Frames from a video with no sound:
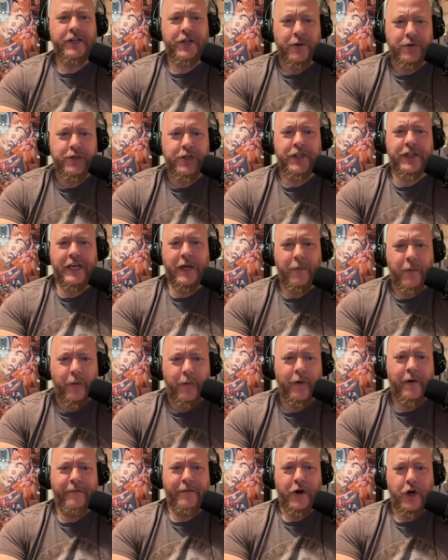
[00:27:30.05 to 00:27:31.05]
don't you think we
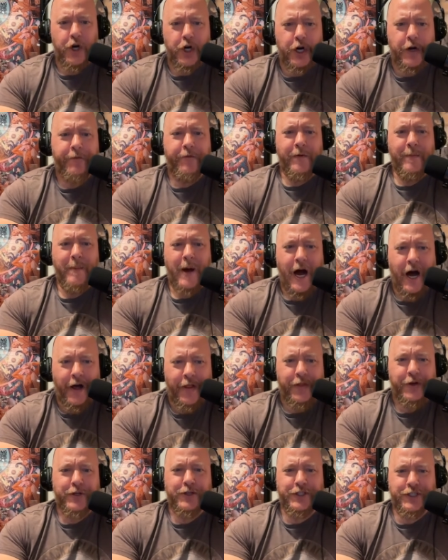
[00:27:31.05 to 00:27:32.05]
would have heard from
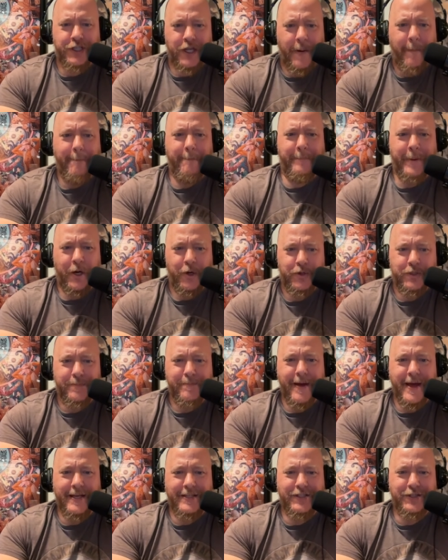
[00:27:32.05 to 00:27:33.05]
other sub
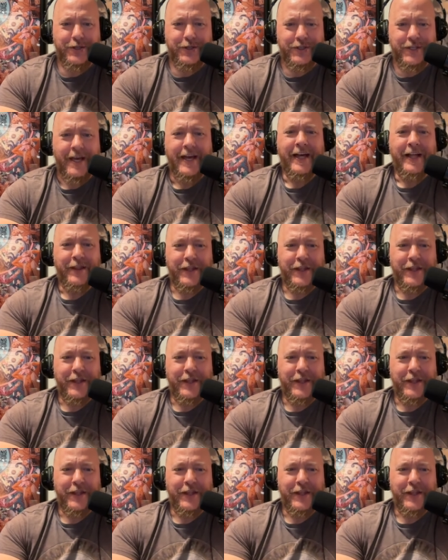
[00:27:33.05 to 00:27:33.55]
postmasters?